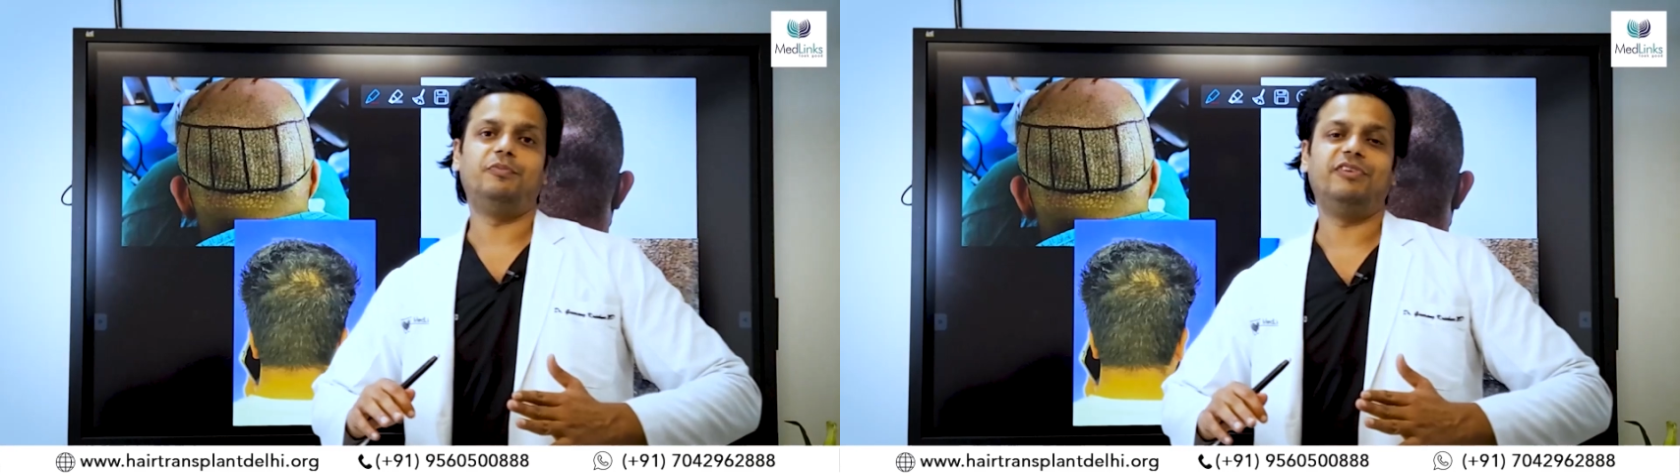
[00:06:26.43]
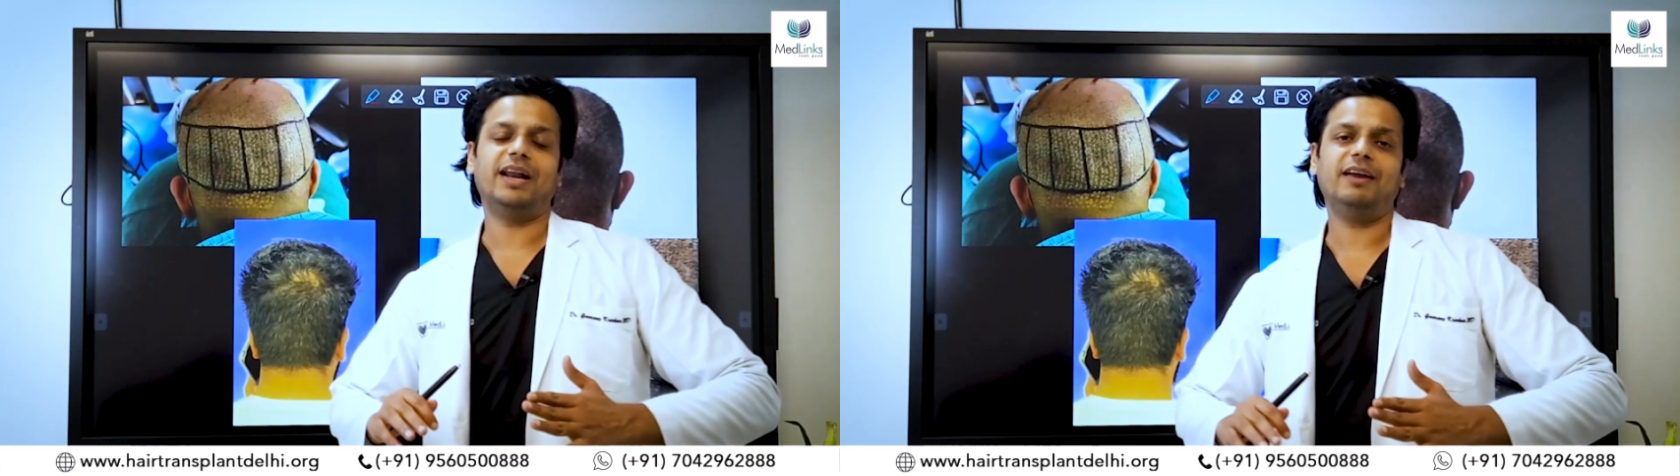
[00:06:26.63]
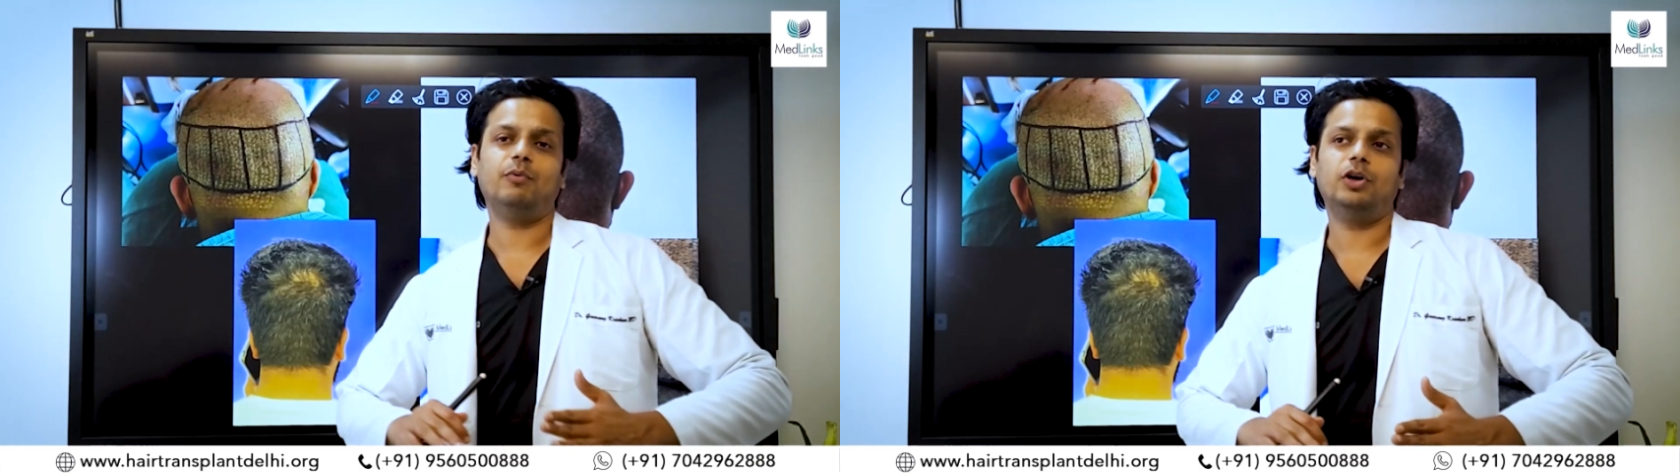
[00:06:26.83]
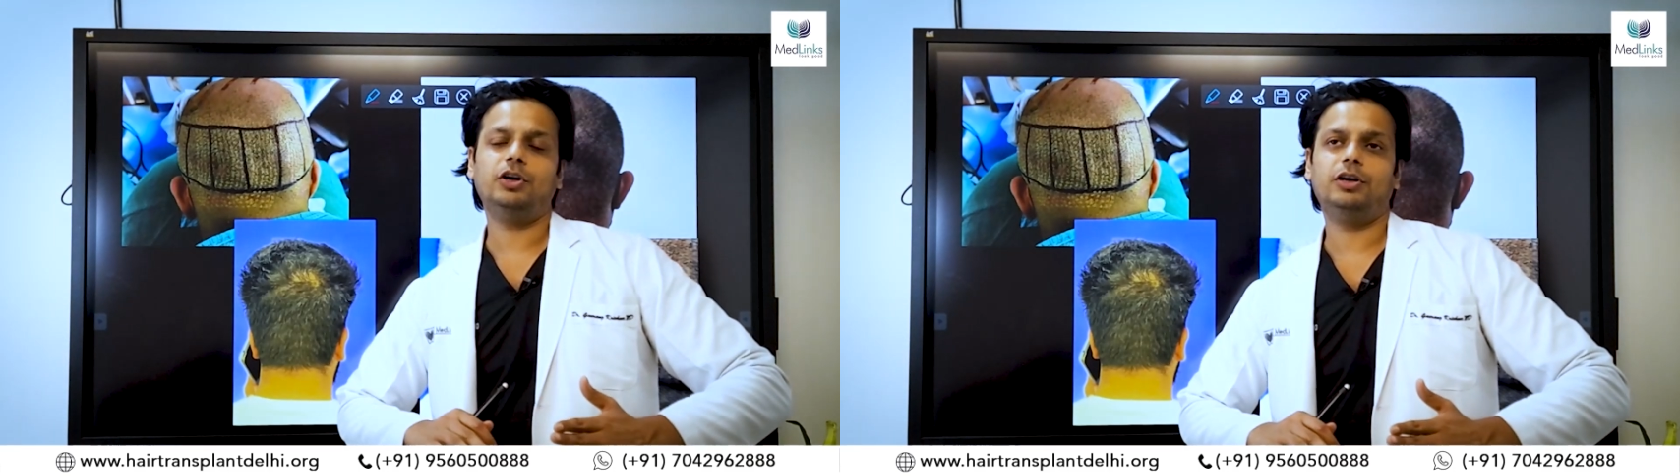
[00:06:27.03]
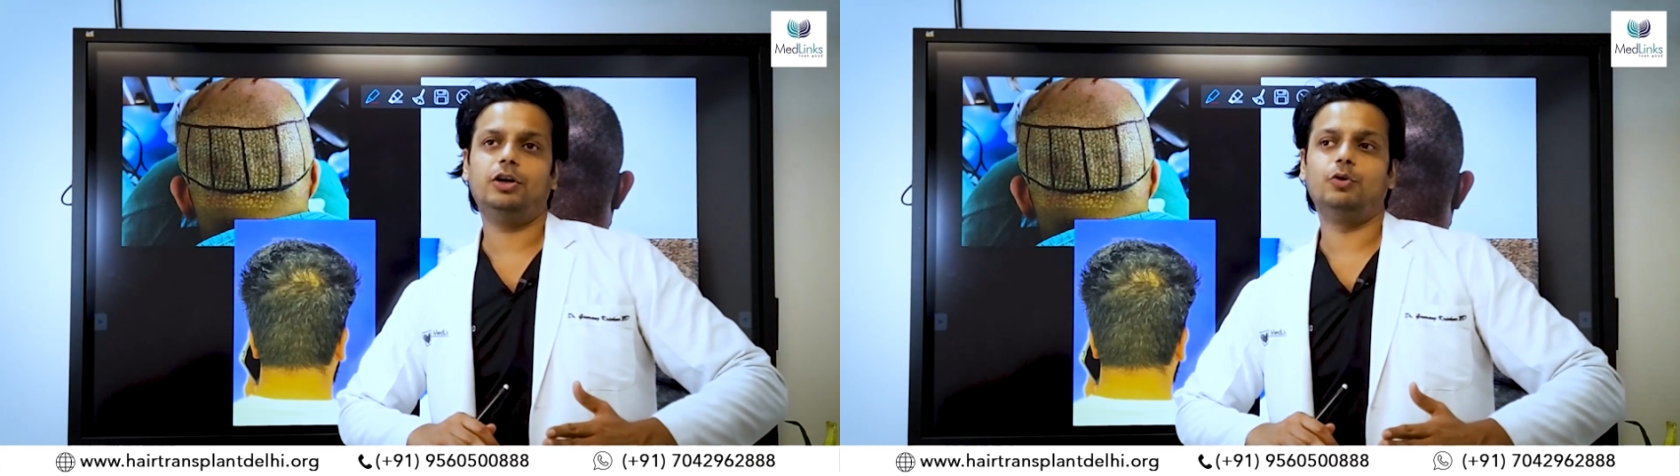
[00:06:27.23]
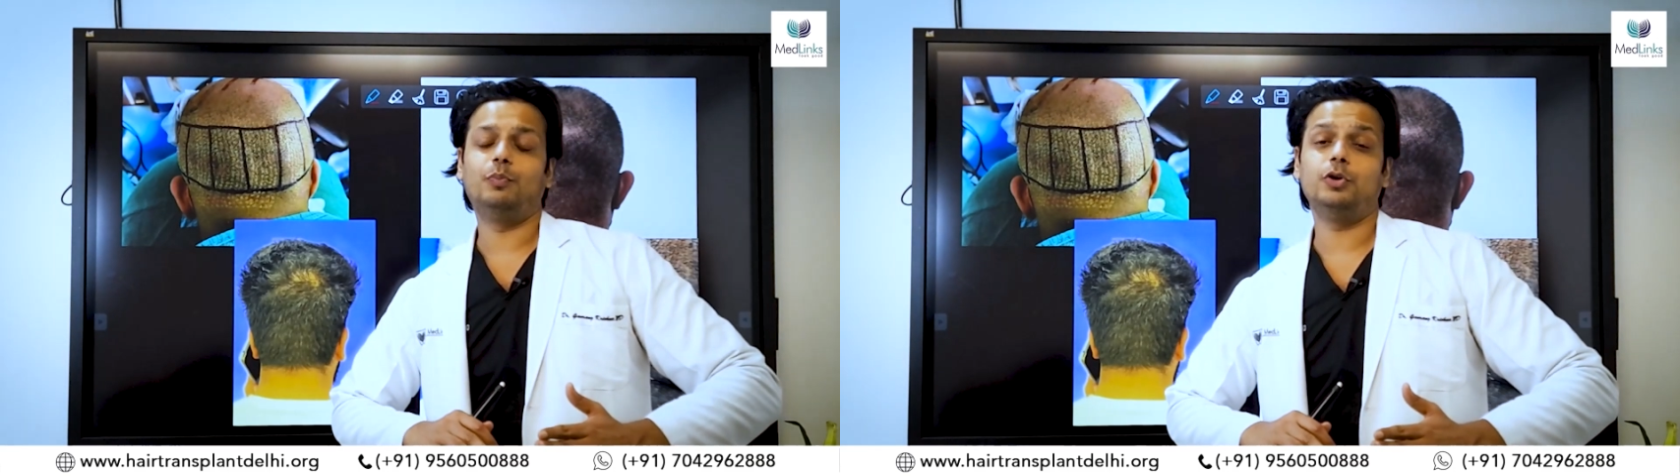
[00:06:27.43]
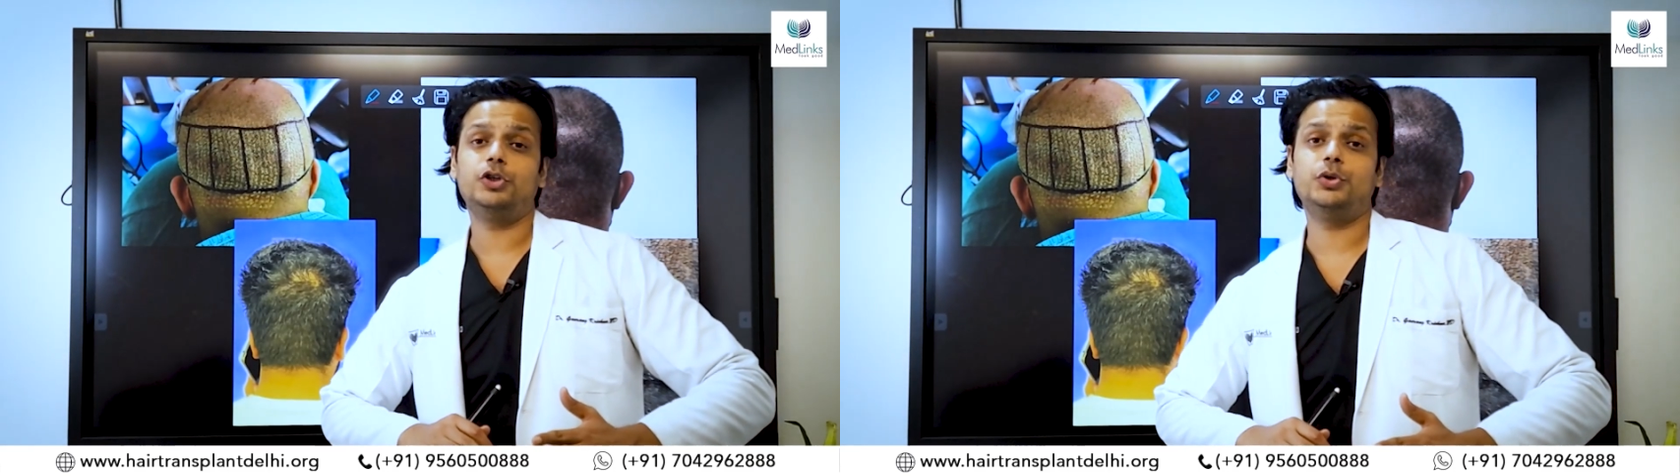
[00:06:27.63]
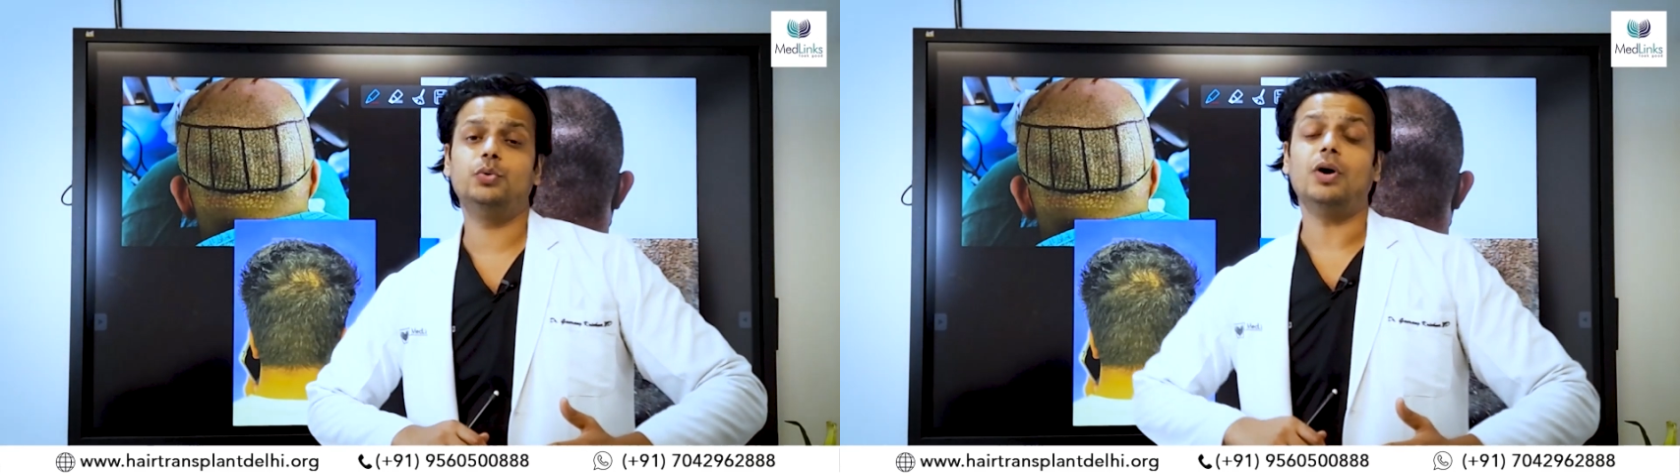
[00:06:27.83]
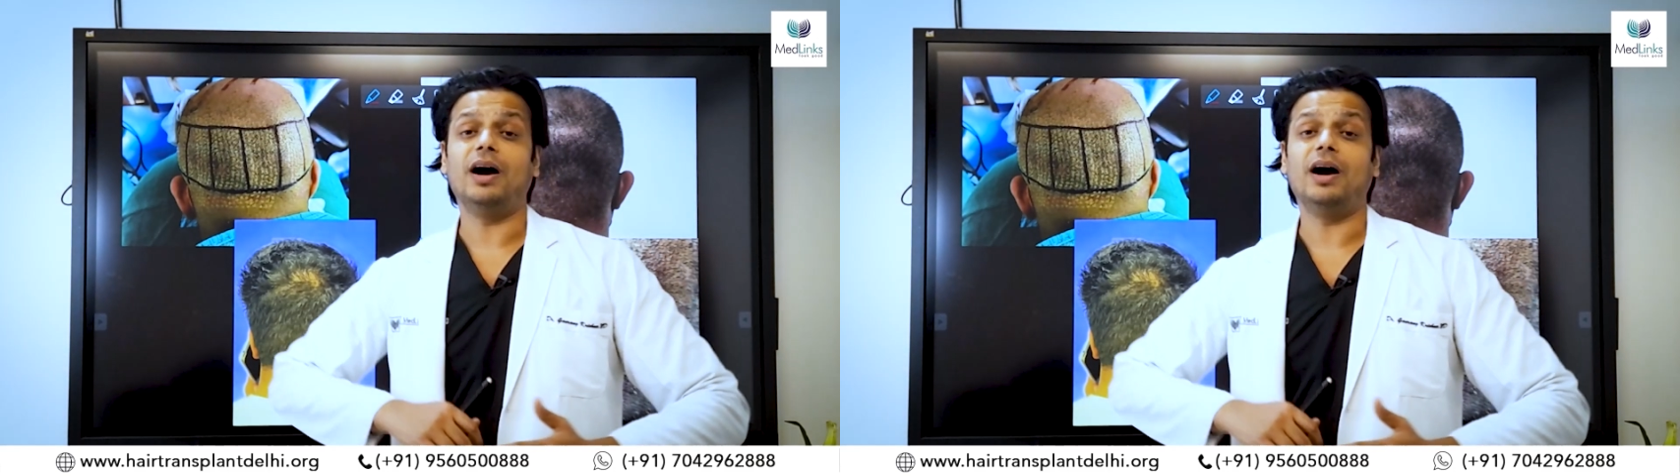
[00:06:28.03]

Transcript: When I want to push you